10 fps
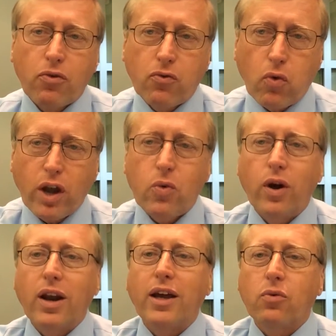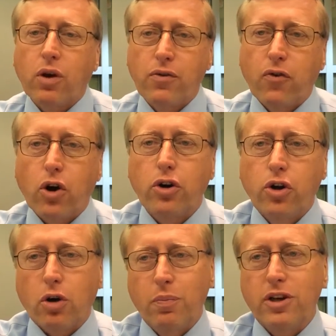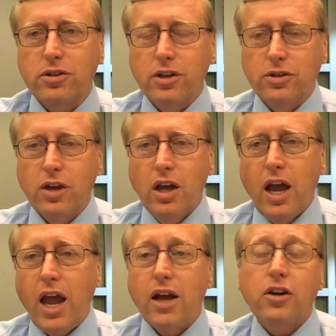more frequently refer your business.